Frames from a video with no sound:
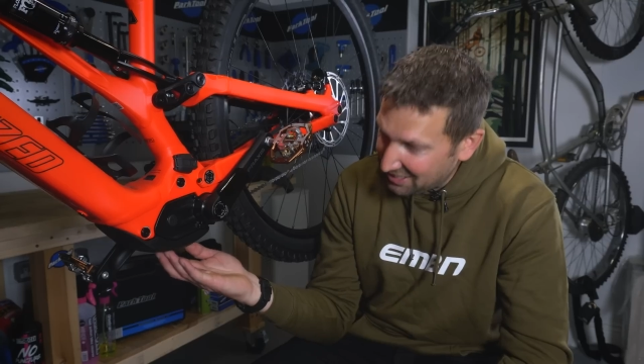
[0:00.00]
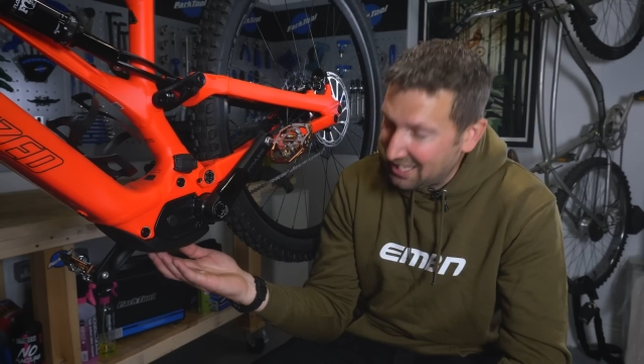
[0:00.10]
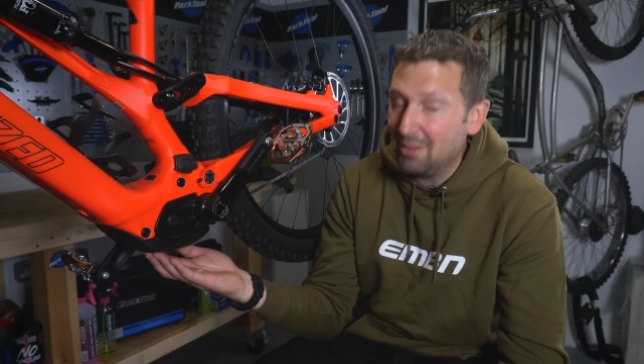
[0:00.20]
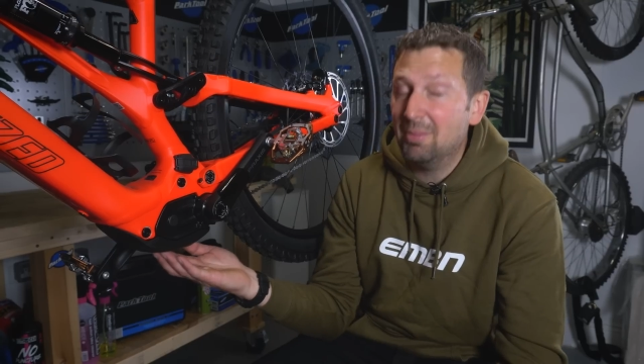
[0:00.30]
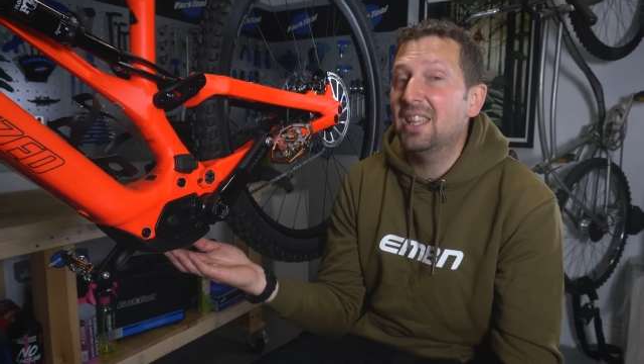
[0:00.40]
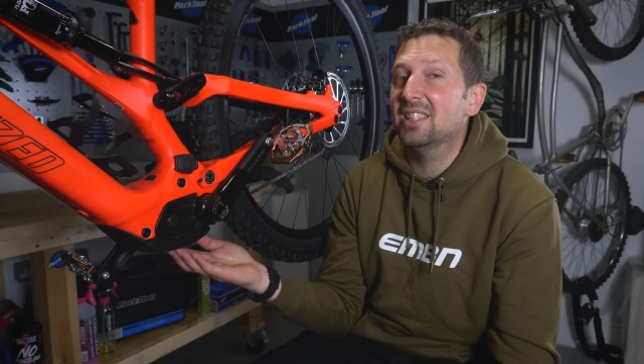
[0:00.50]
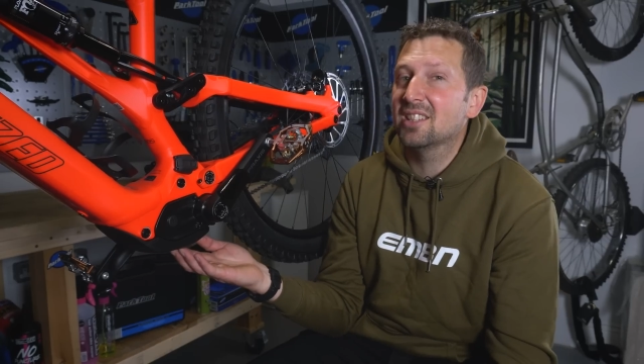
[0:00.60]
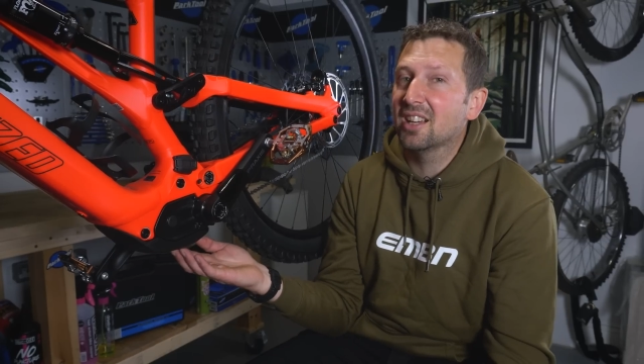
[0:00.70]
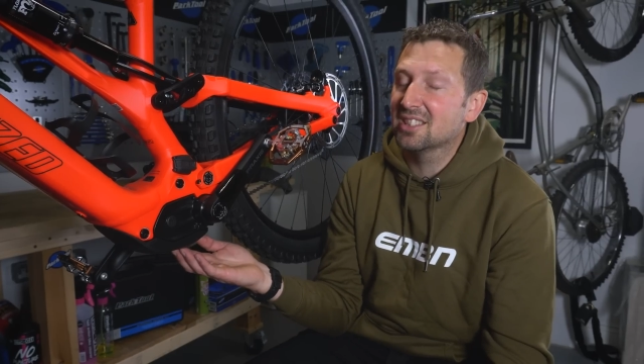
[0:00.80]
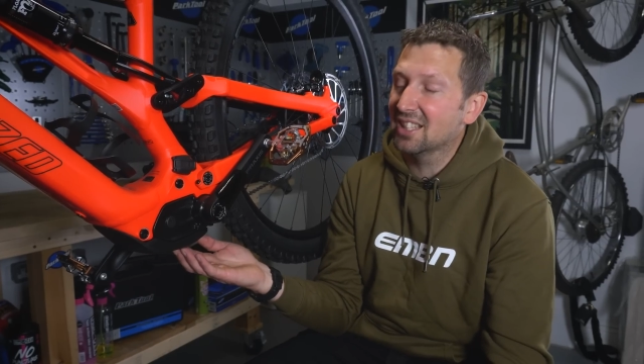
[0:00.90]
keep these
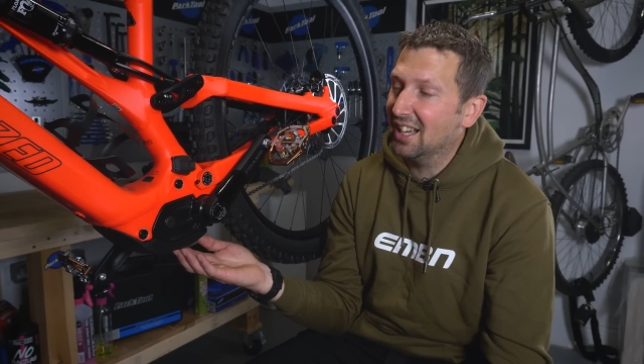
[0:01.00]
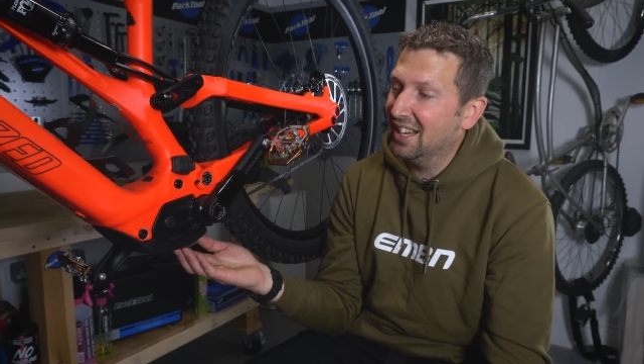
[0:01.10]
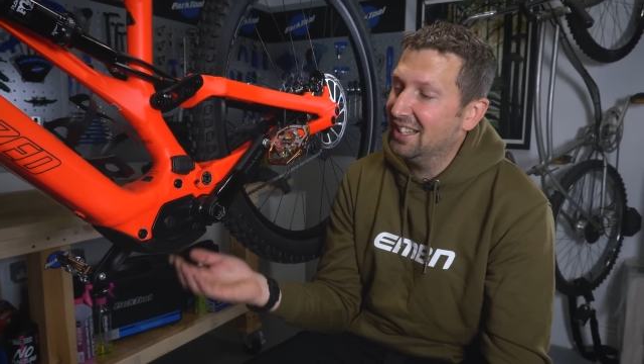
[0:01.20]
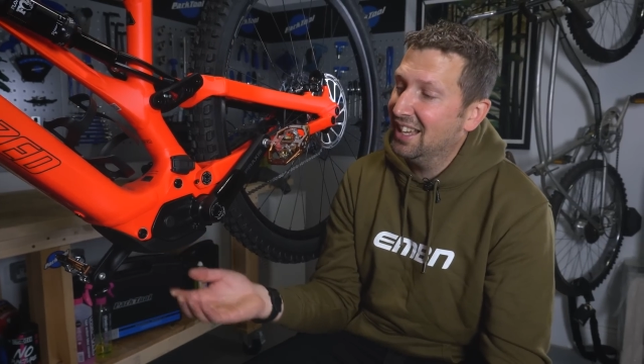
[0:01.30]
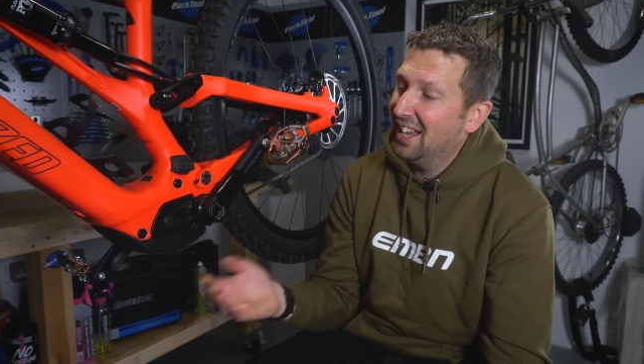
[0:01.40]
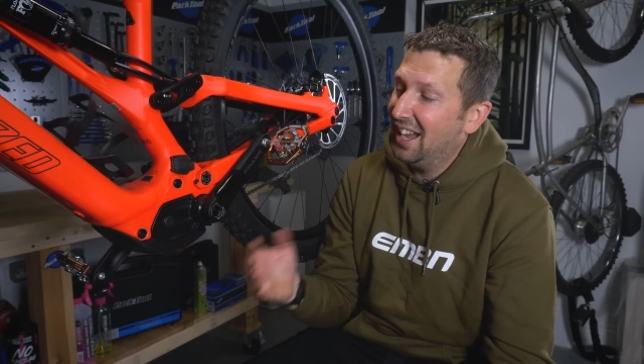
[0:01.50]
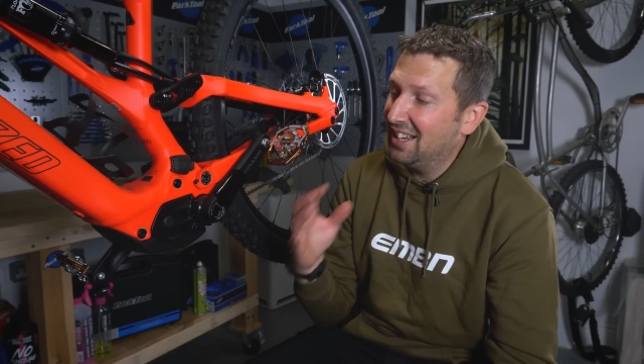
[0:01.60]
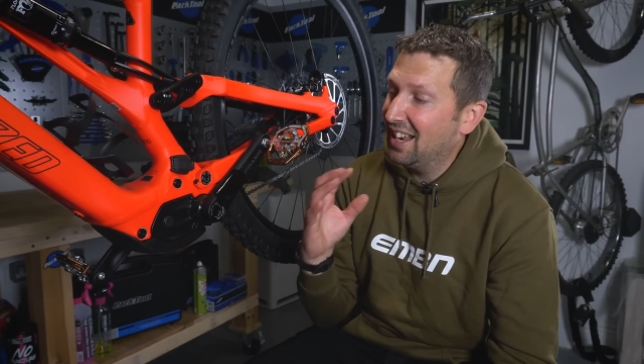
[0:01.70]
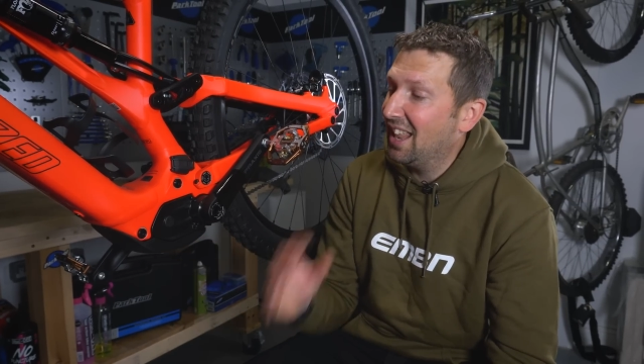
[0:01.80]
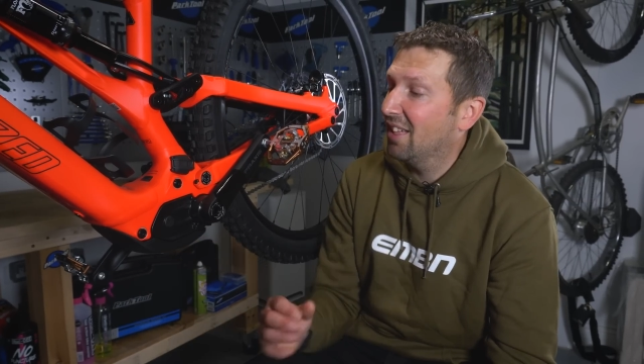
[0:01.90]
nice and clean
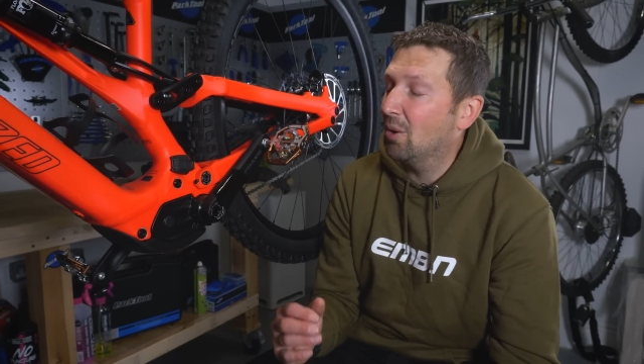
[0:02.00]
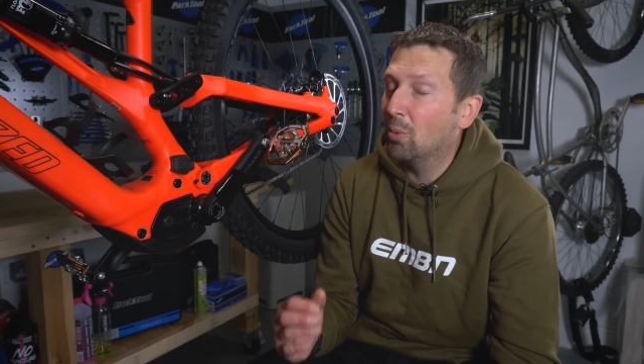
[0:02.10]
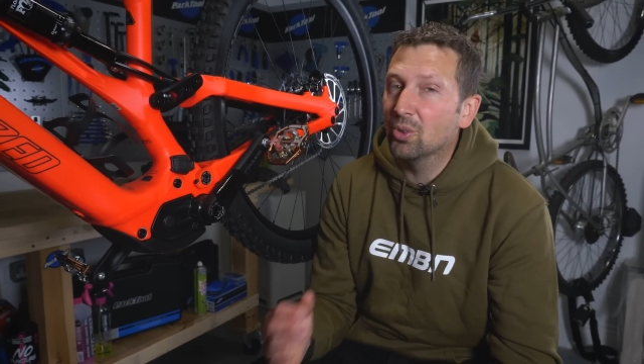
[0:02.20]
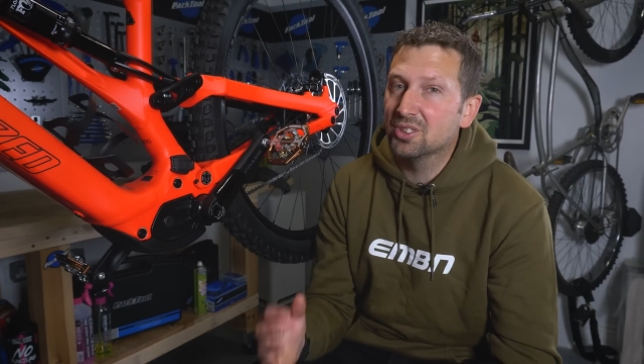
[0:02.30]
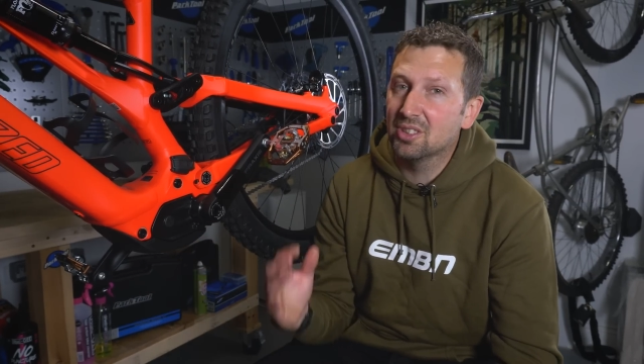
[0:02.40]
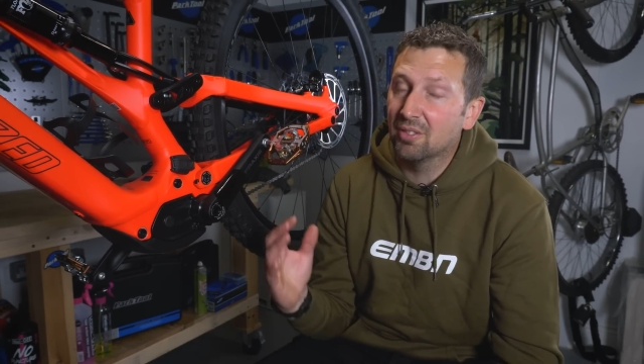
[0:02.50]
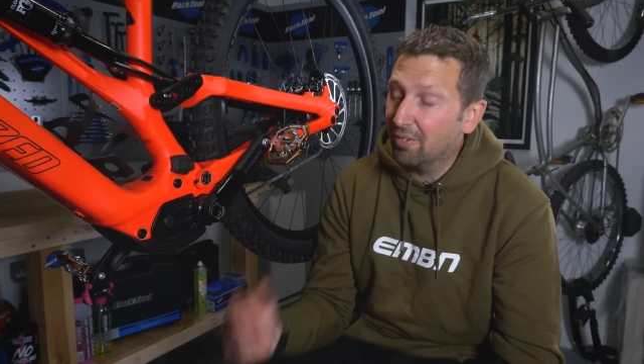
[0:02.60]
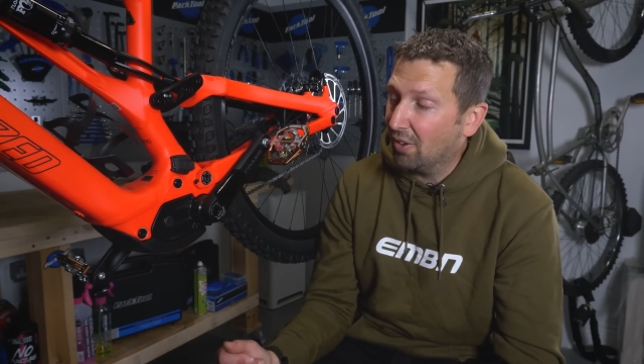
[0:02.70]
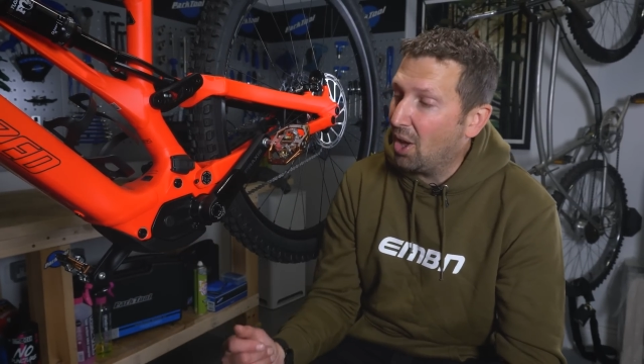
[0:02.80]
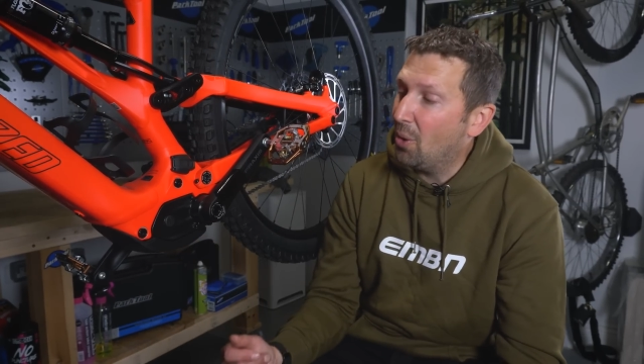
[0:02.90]
and allow that water to
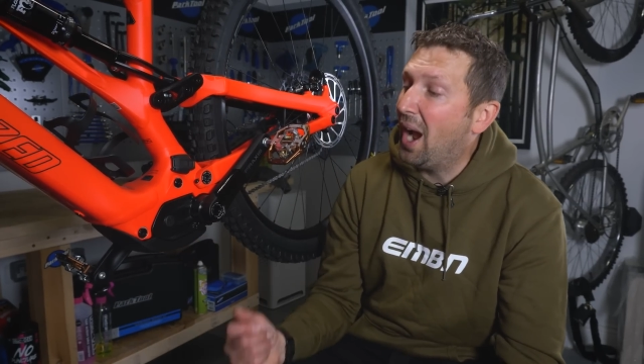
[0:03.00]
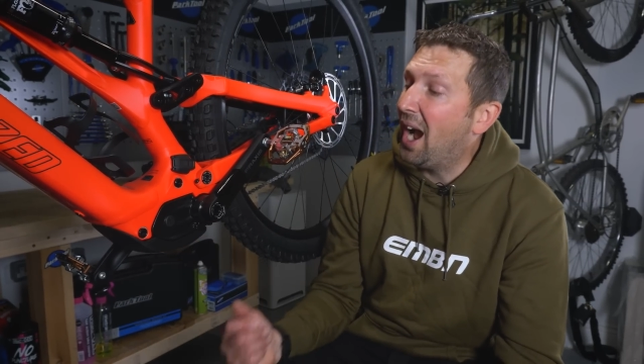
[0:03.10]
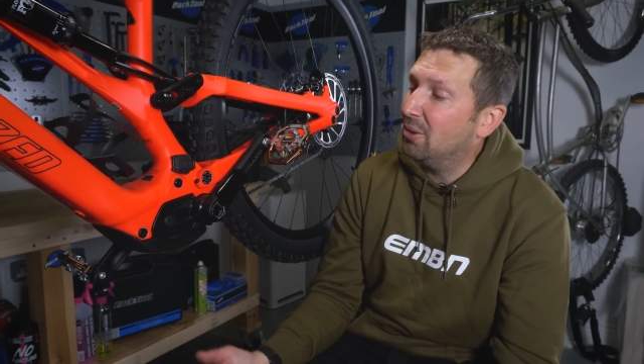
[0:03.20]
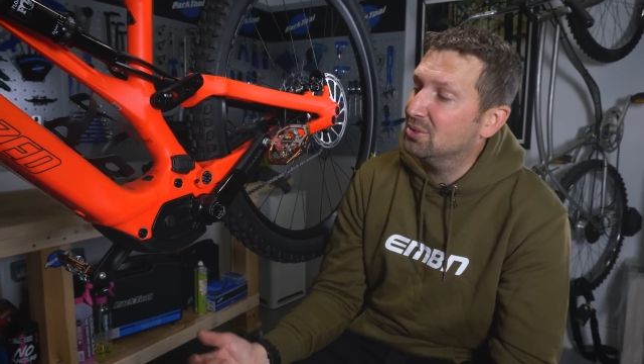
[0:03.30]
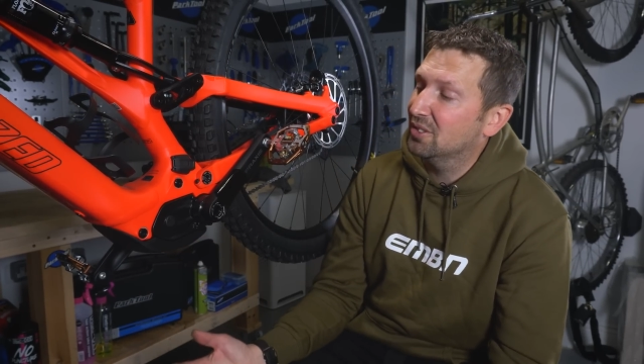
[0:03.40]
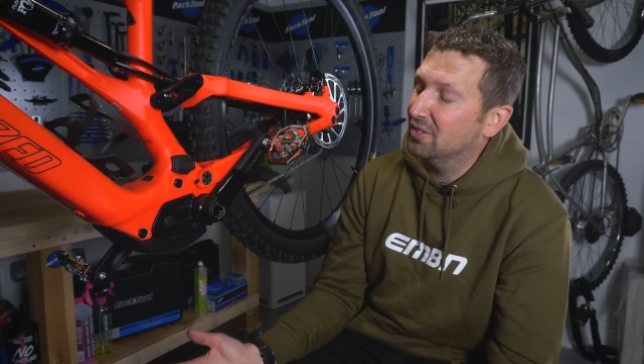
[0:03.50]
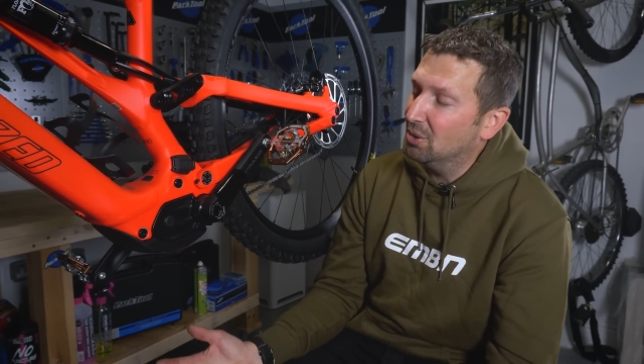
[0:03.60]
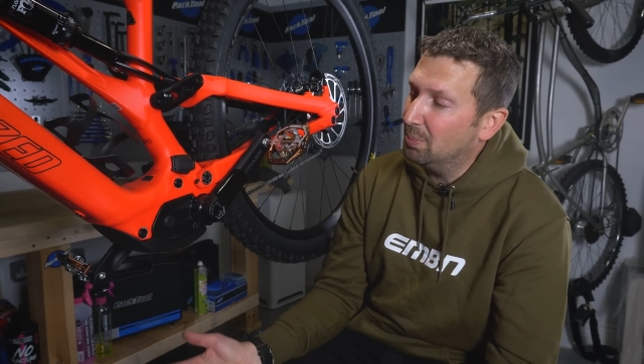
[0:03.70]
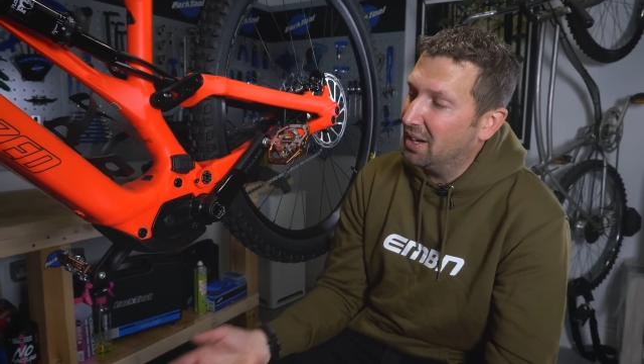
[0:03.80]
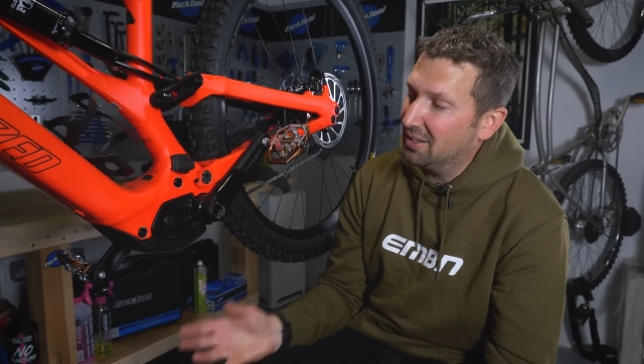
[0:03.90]
flow out of
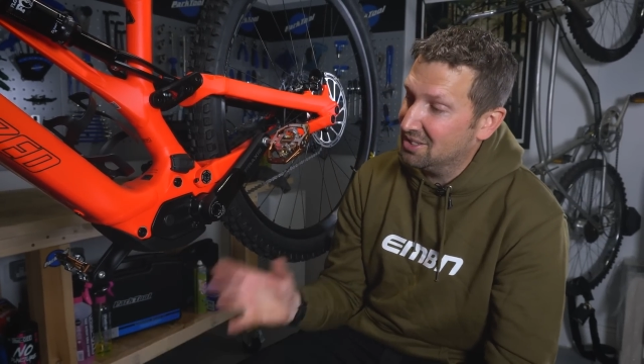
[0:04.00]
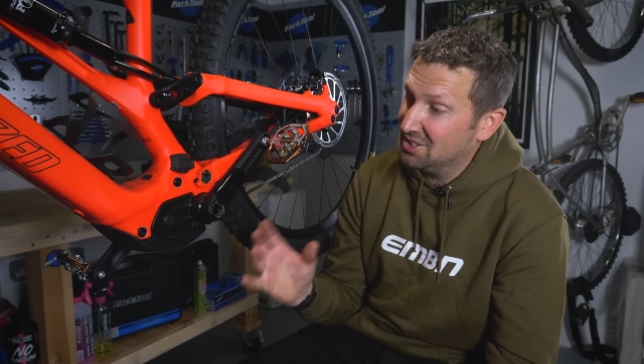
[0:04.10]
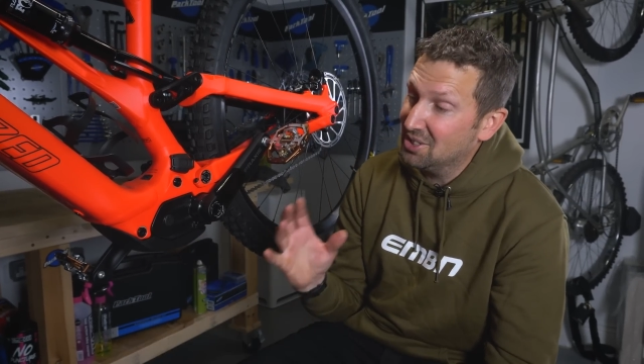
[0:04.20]
your bike, because